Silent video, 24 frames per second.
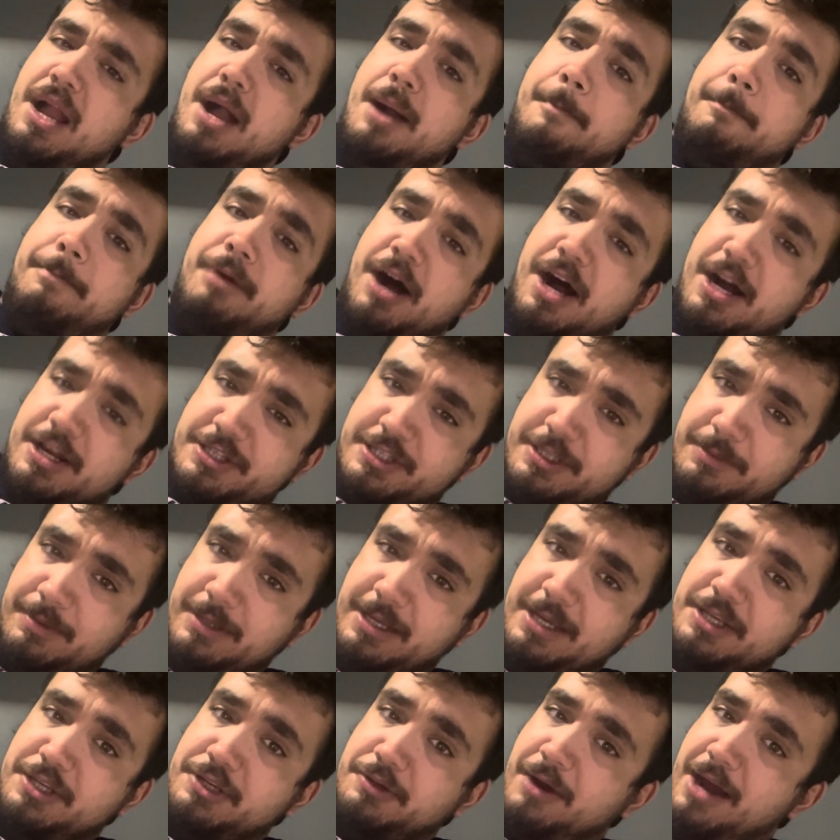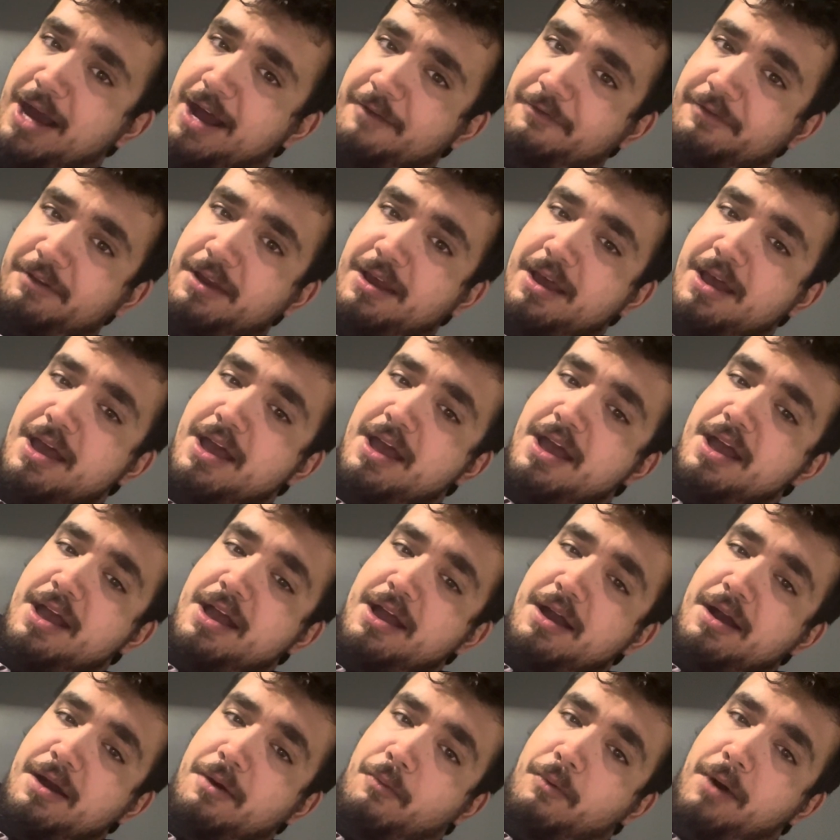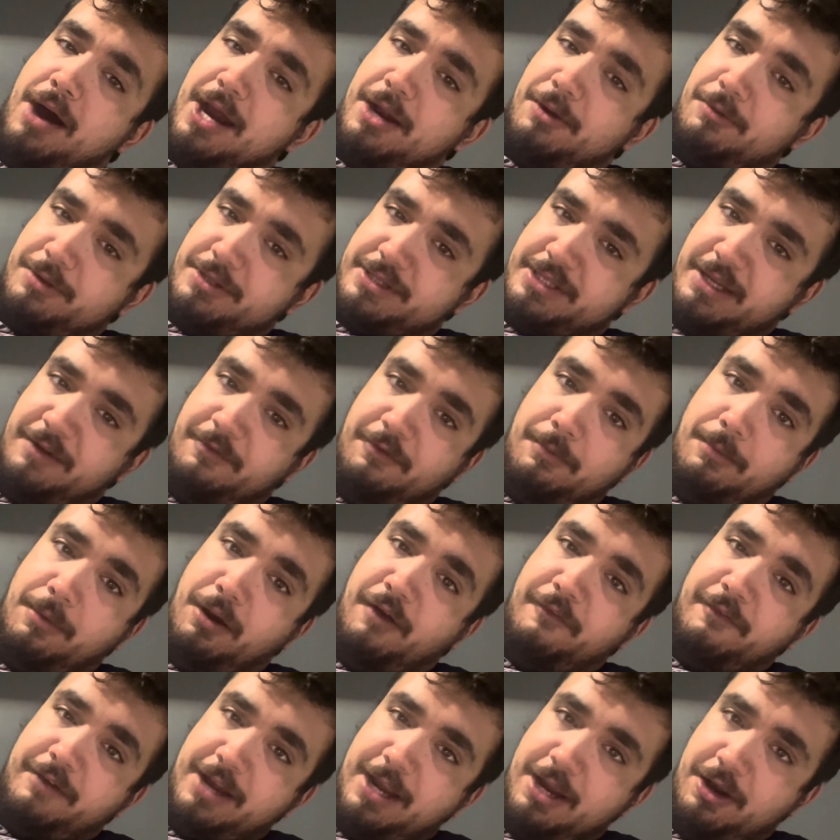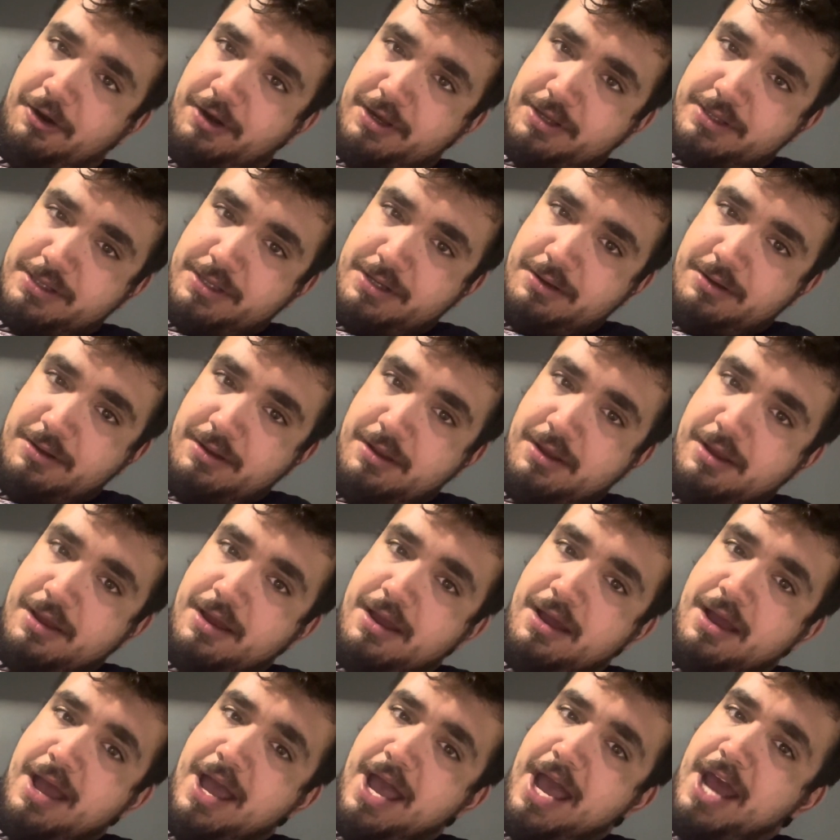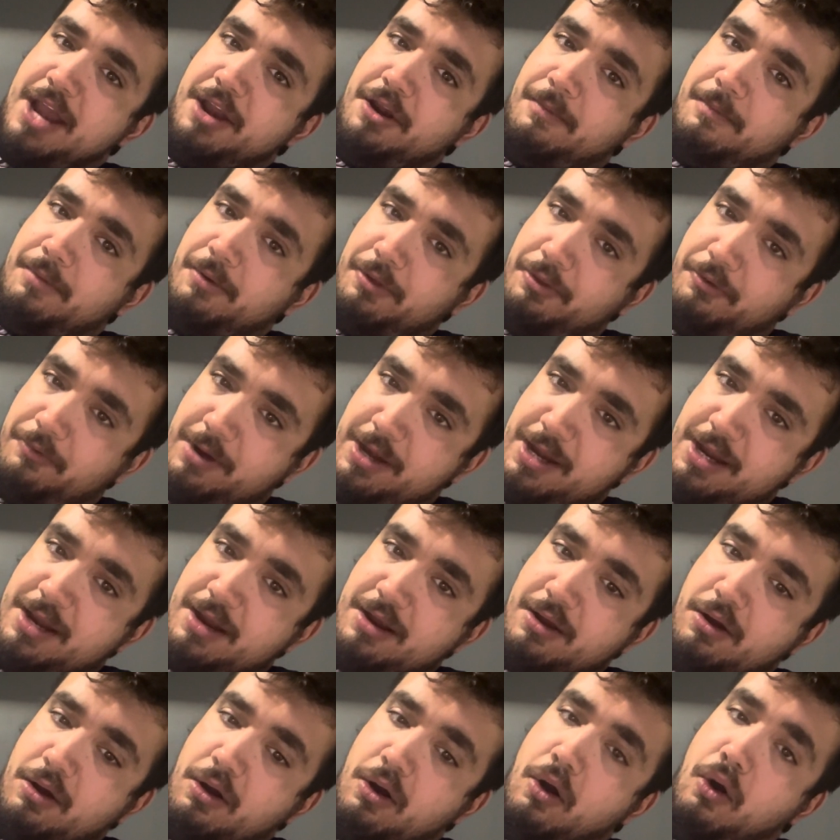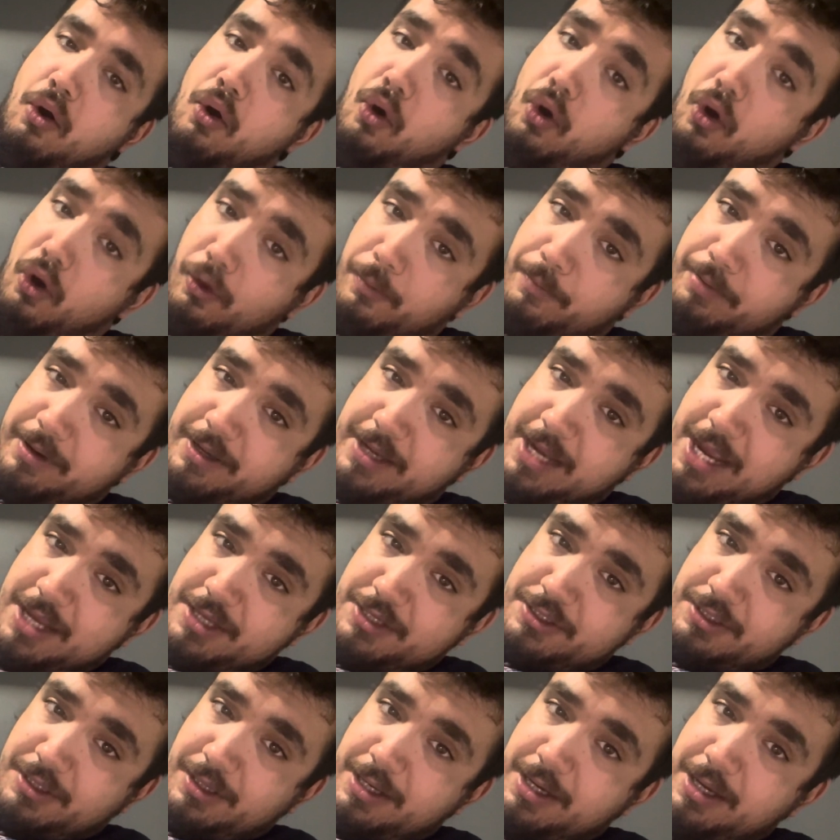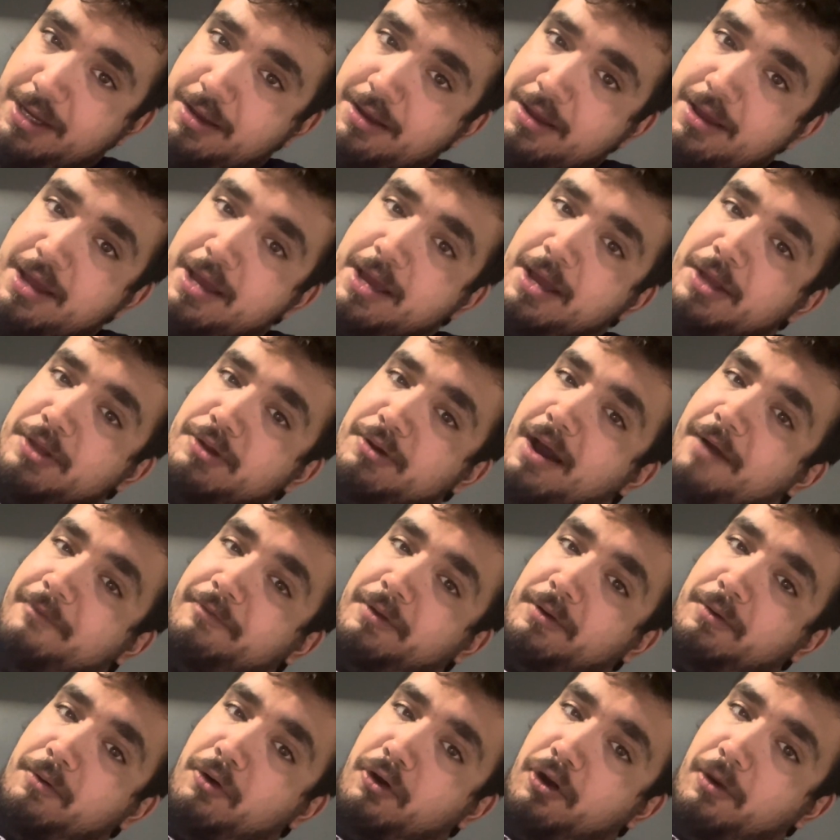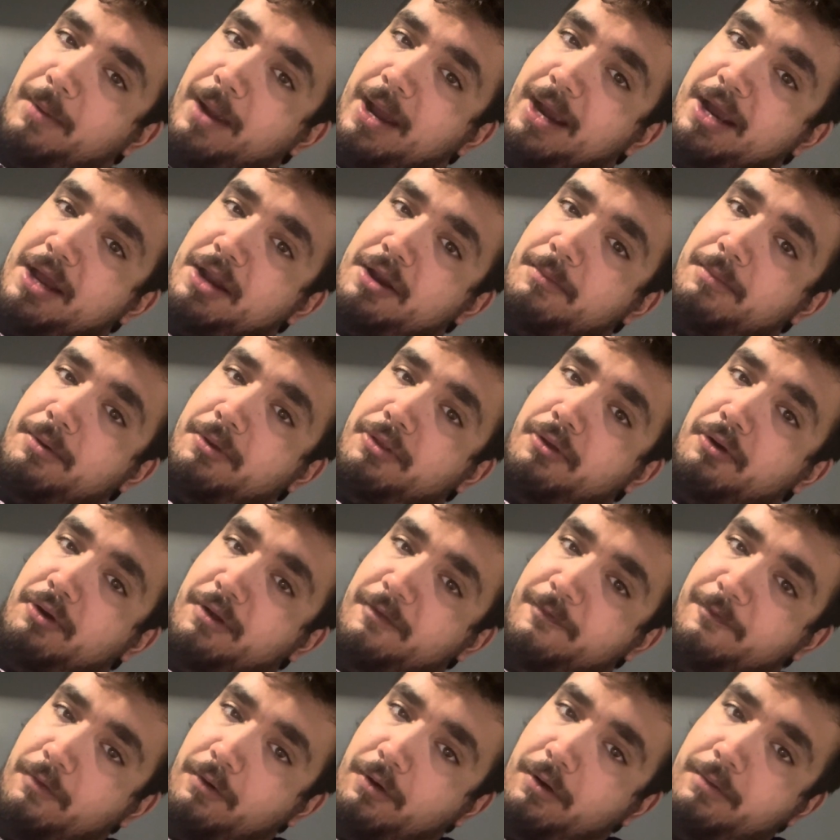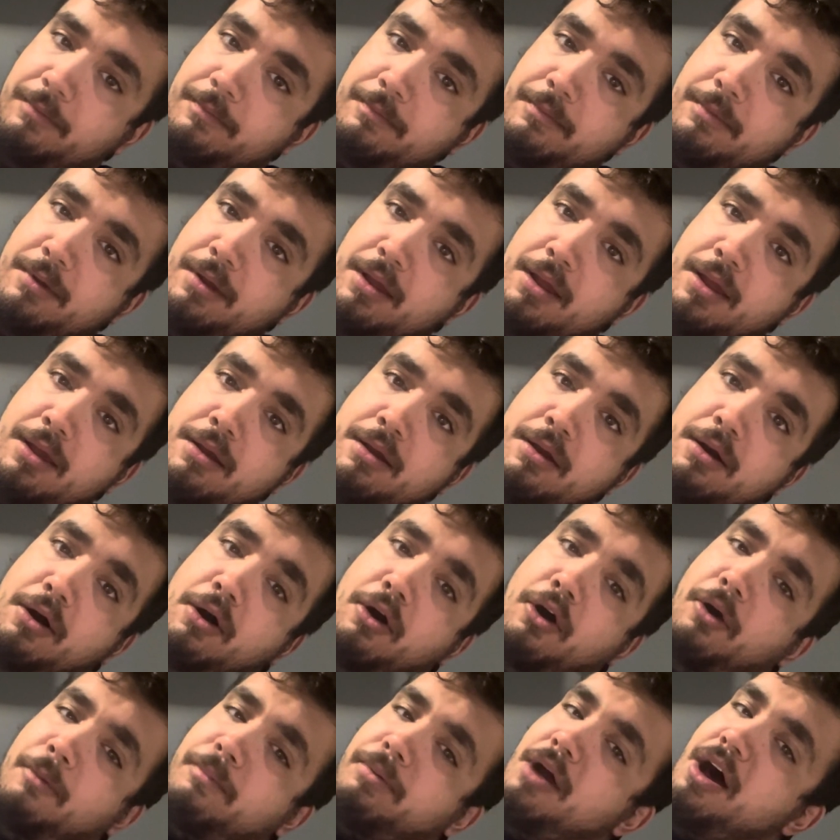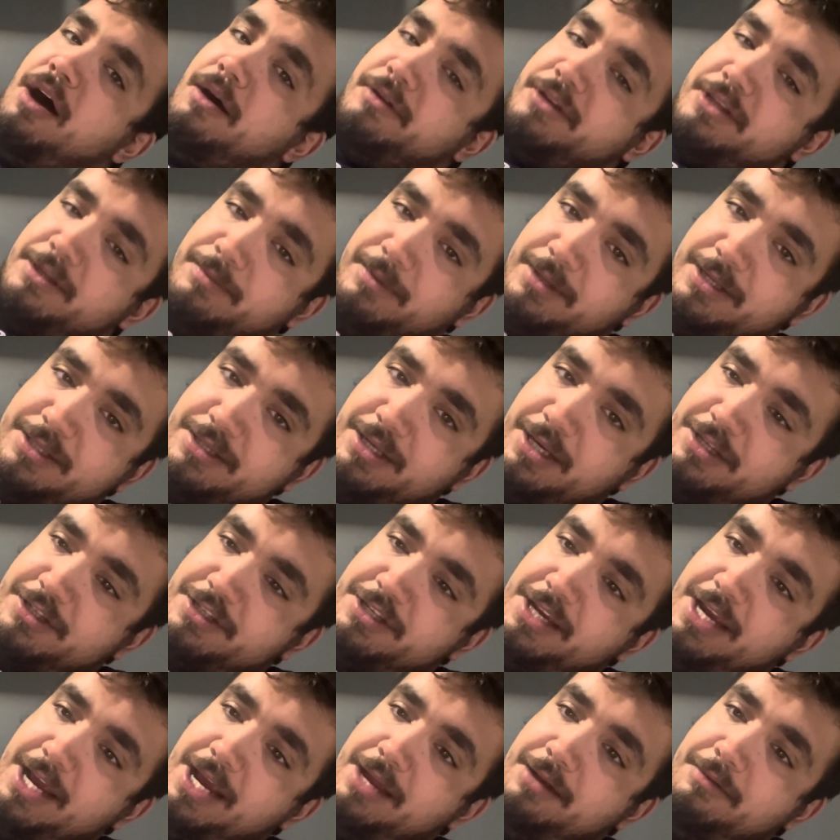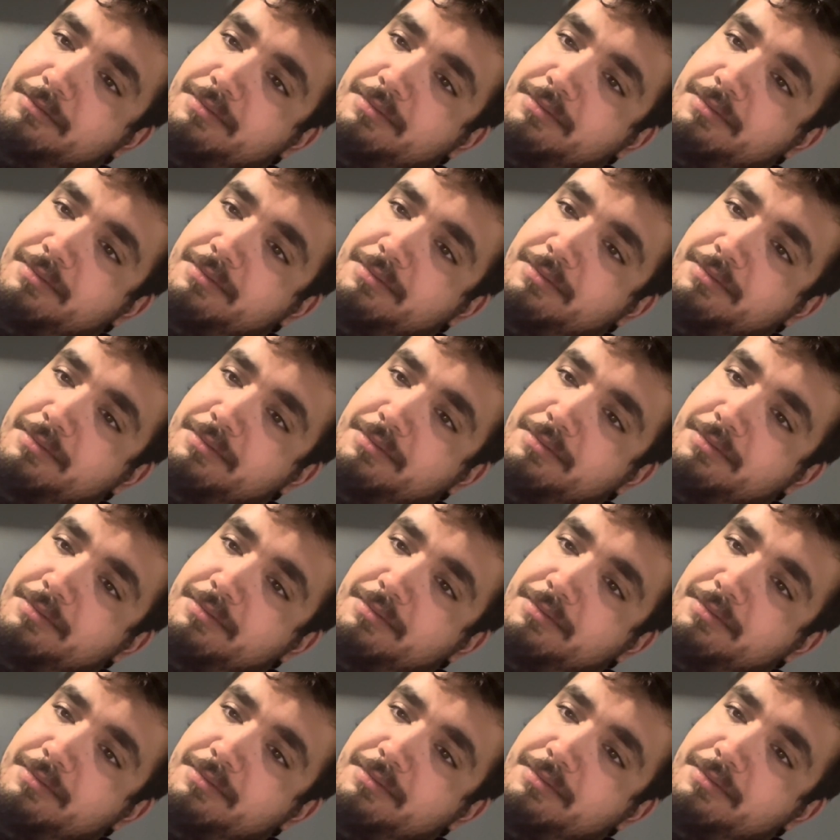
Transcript: possibly draft wide receiver Marvin Harrison at number 3, or potentially draft the quarterback at number 34. Or possibly 68.